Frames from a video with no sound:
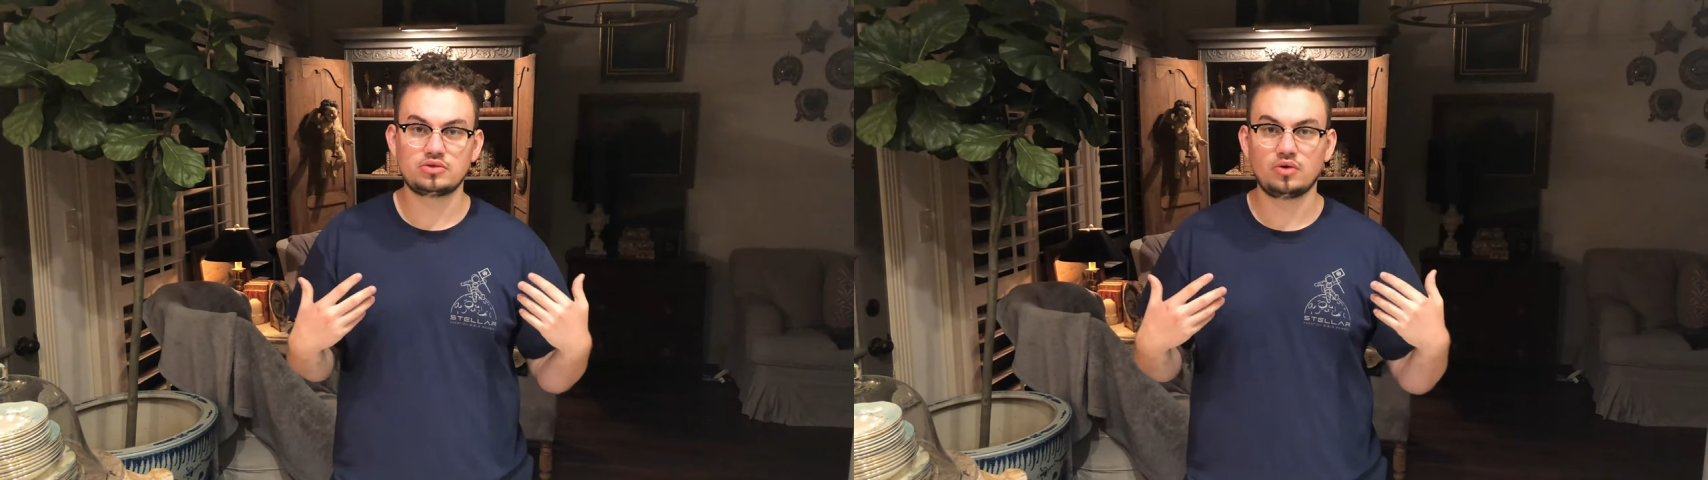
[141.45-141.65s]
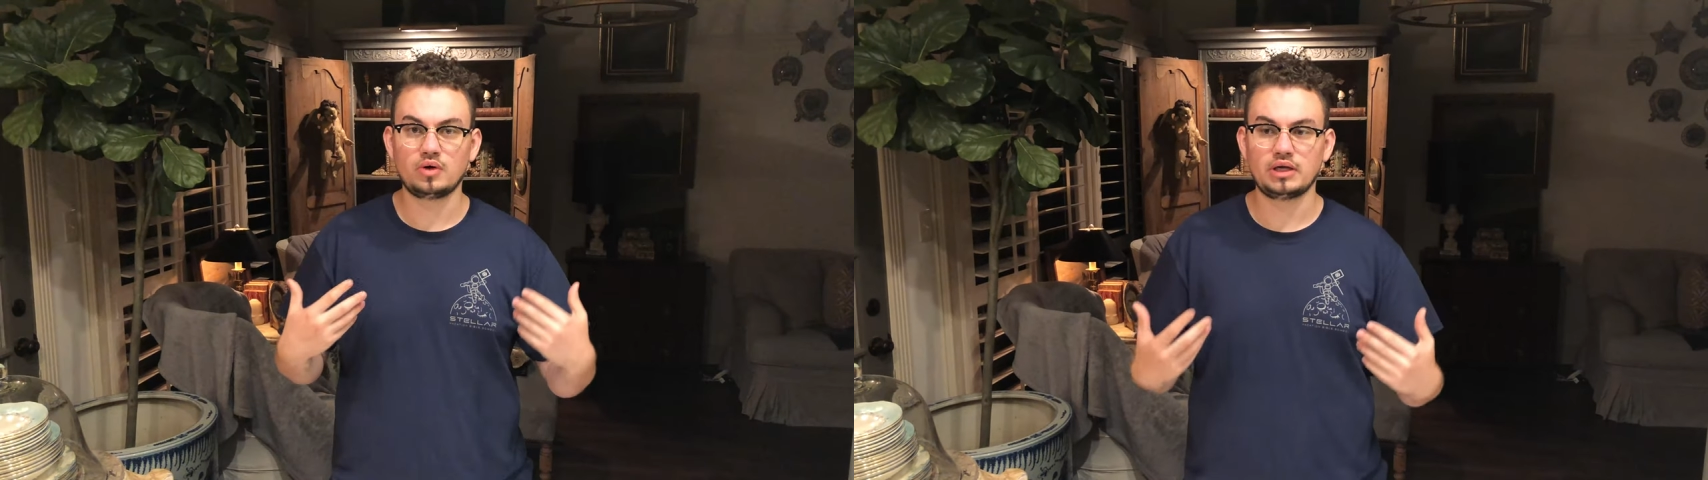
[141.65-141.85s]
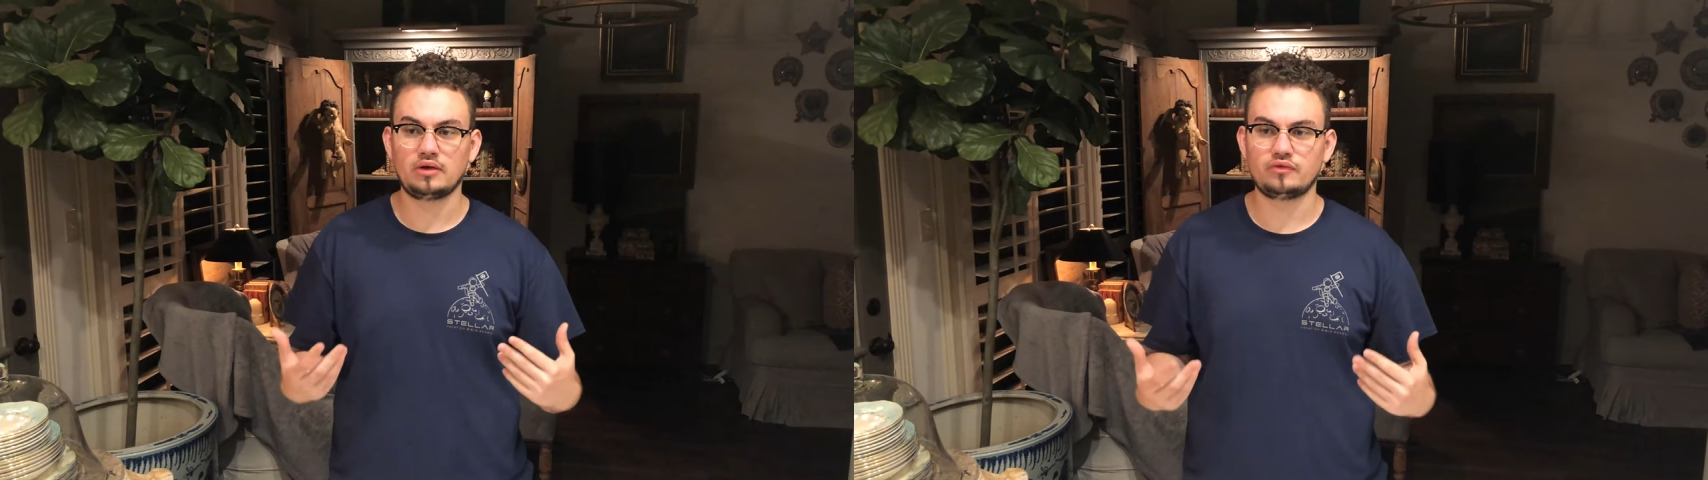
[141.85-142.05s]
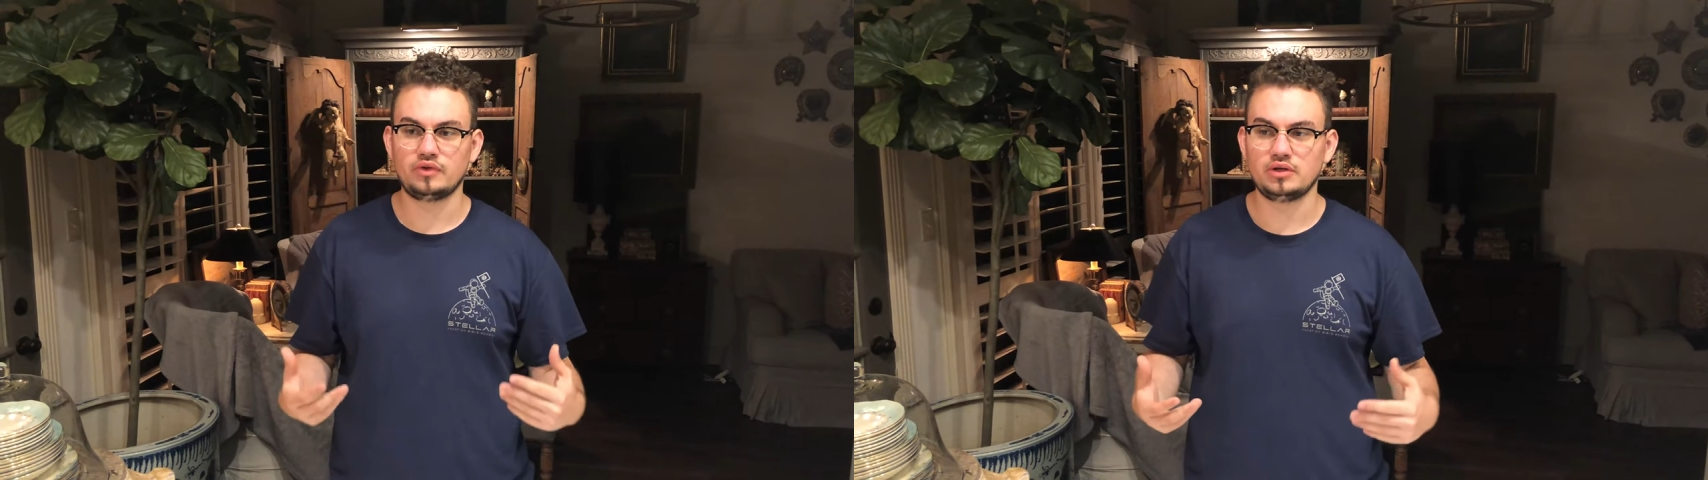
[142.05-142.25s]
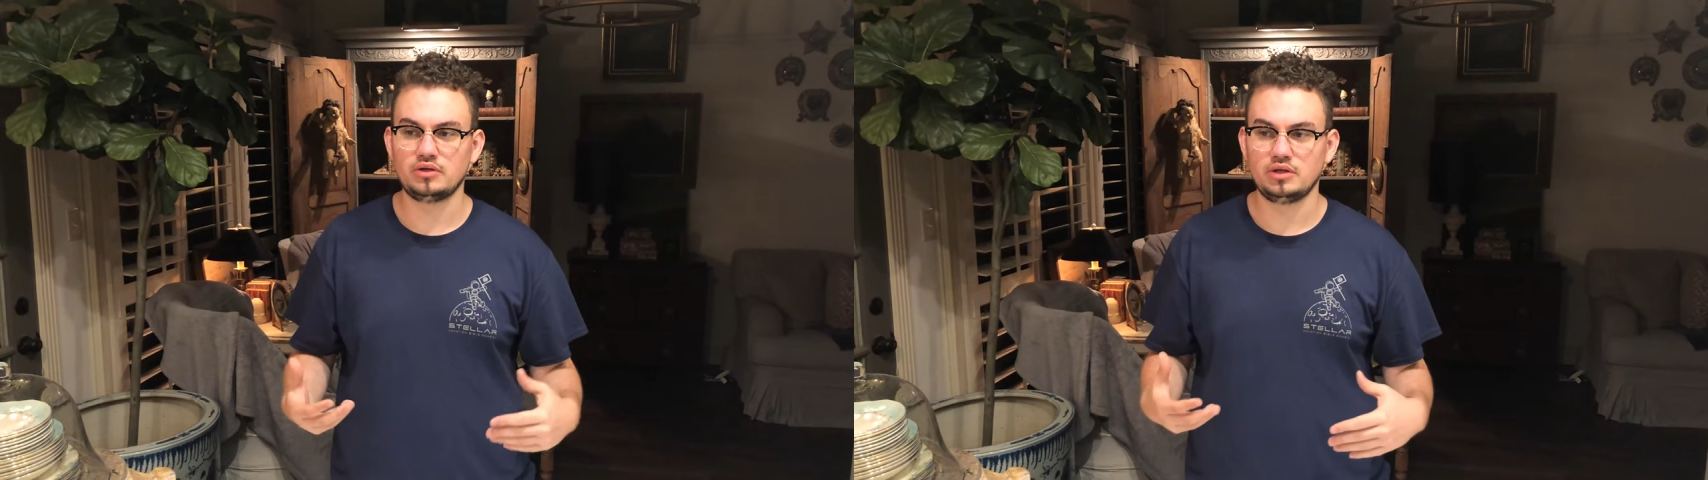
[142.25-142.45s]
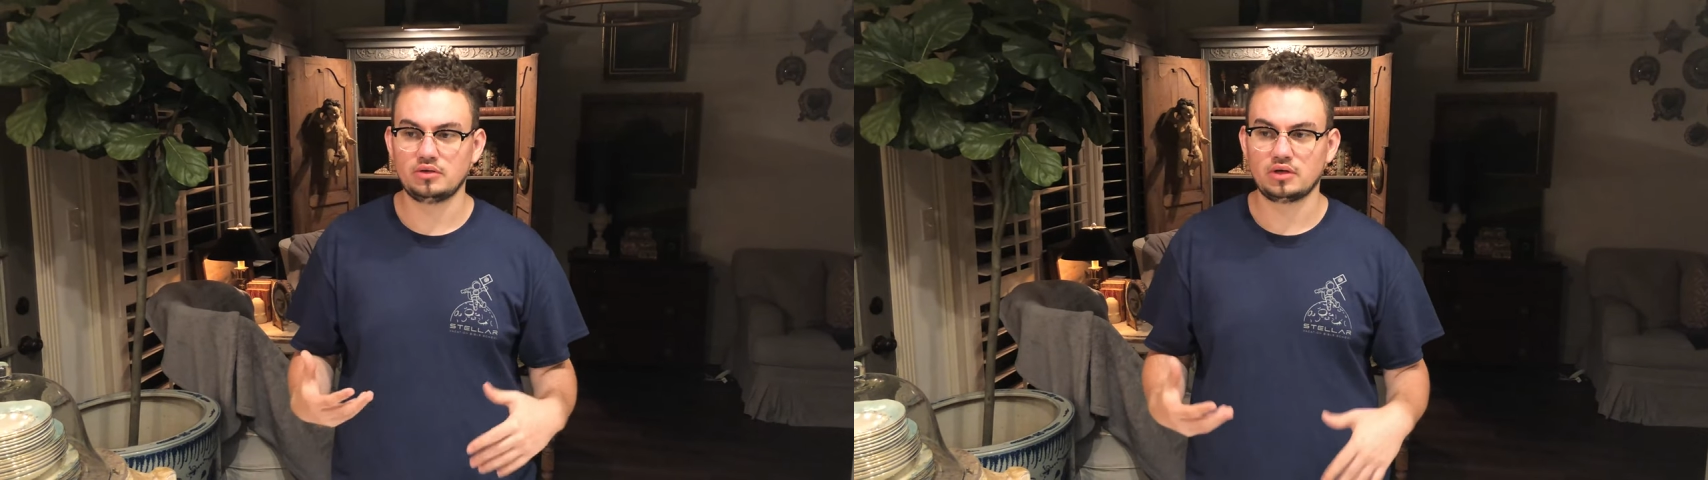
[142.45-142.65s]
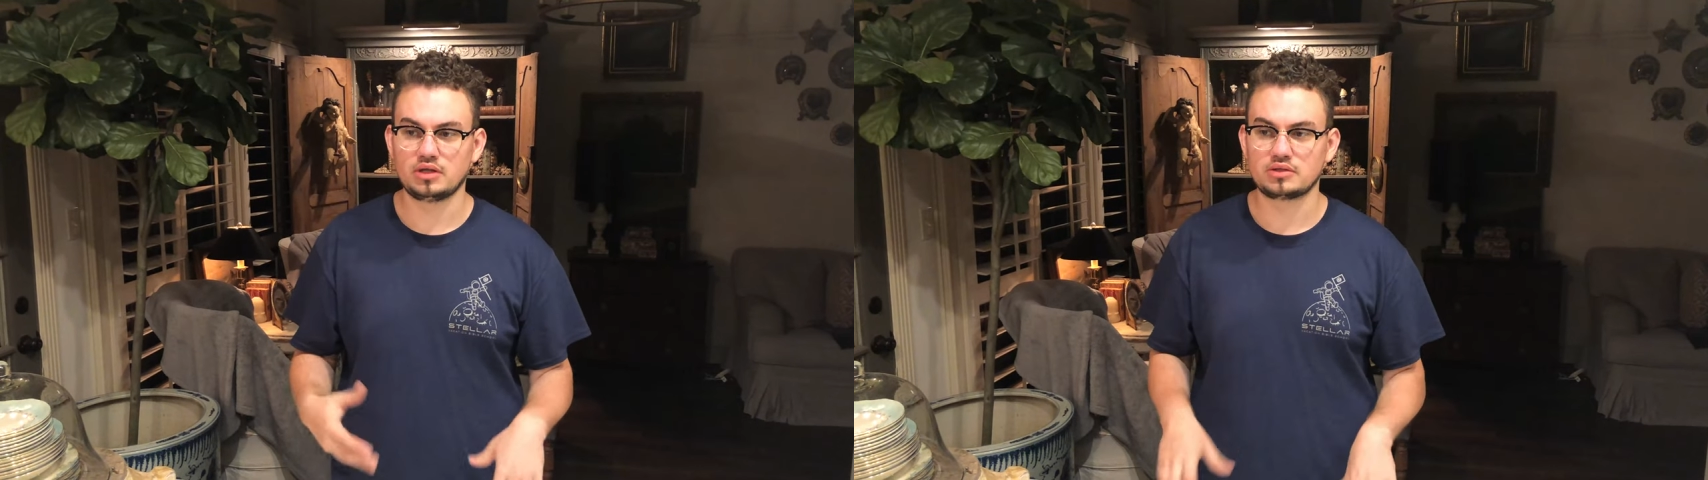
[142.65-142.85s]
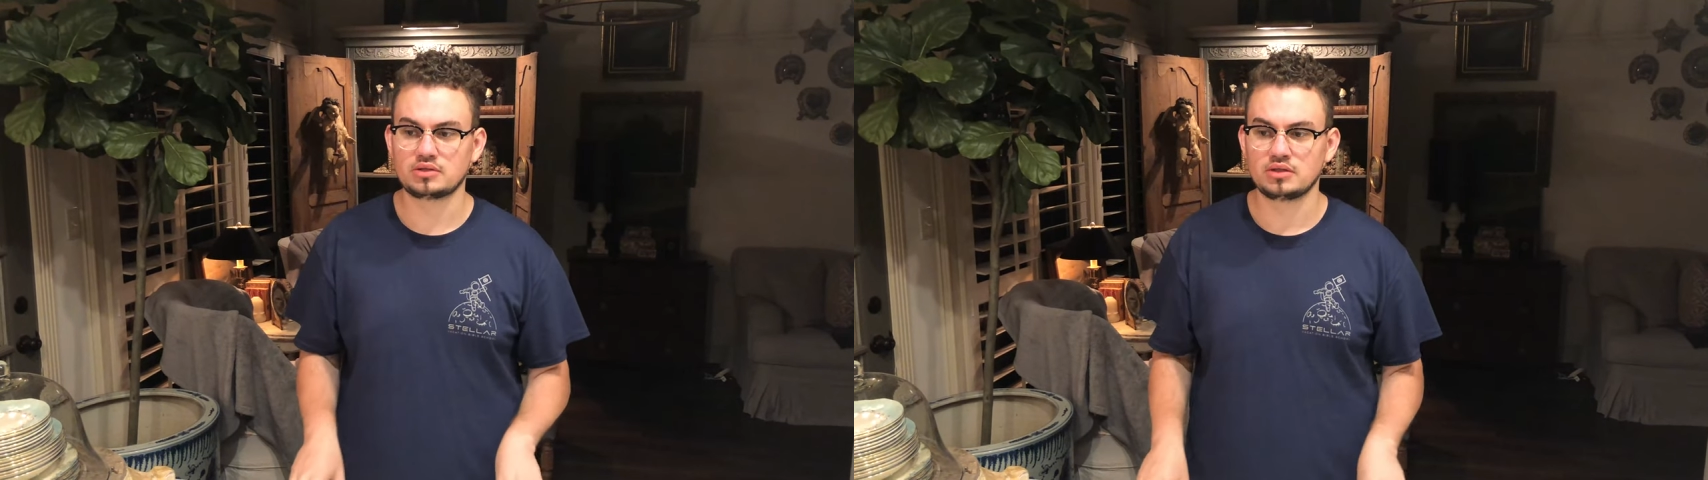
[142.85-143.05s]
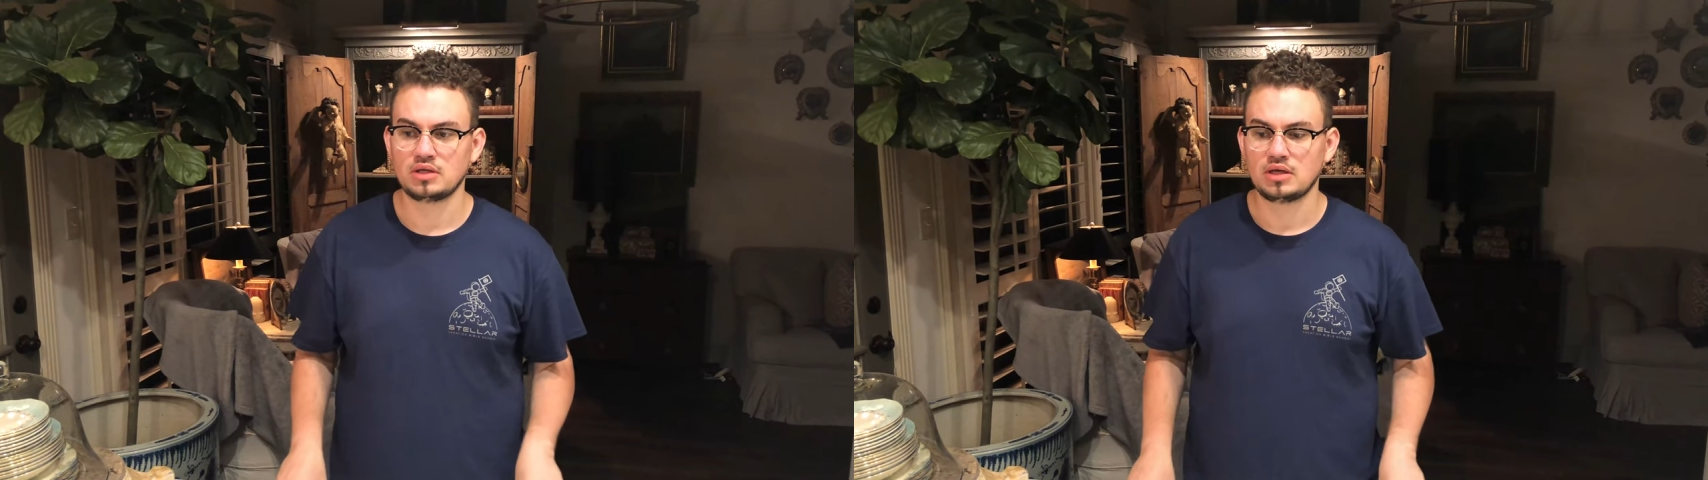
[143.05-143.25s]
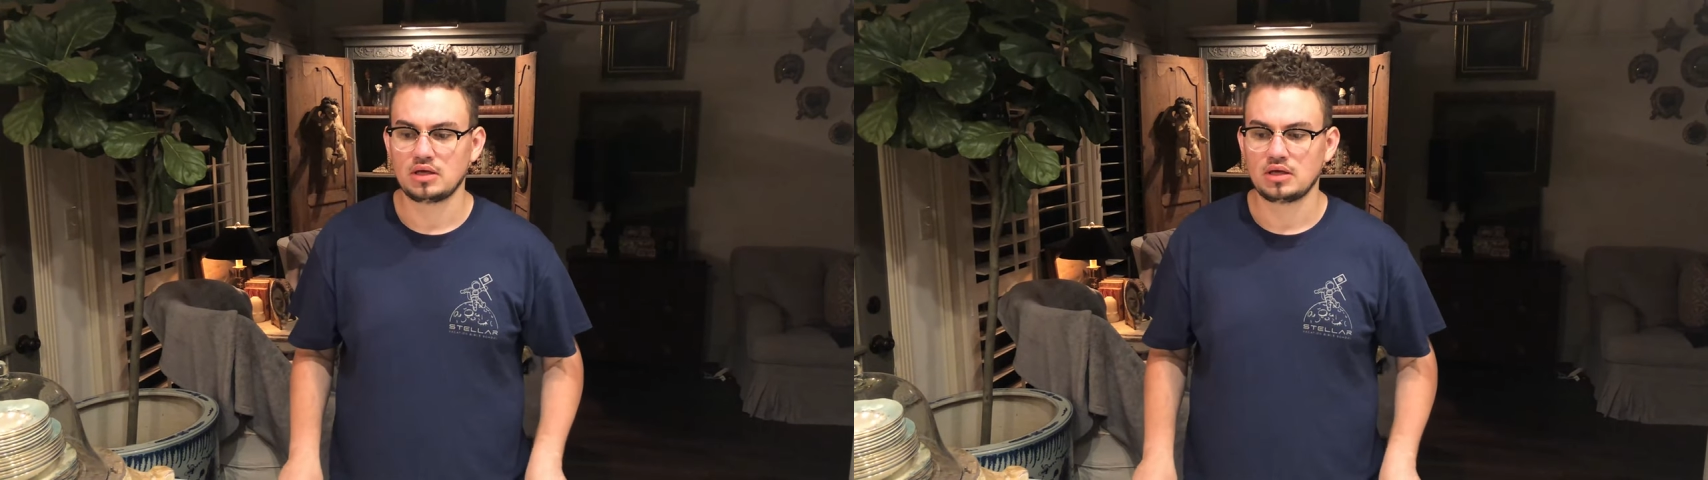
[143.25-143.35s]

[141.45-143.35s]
coin outfit near us.